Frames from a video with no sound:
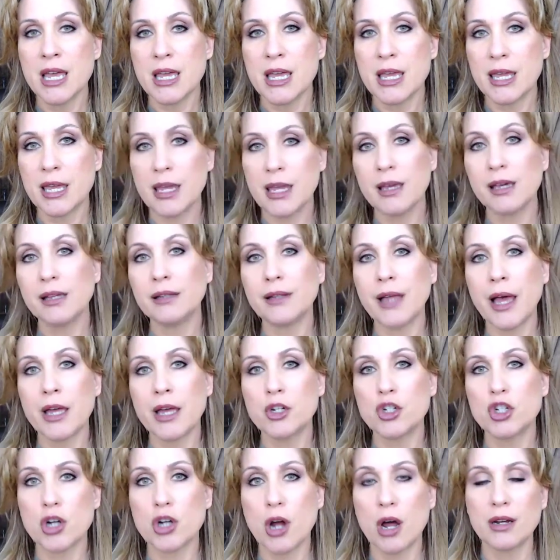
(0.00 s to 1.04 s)
He
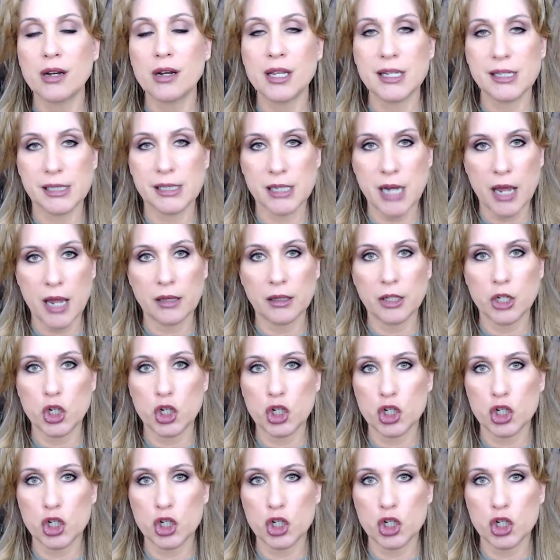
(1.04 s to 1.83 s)
alleged on his nightly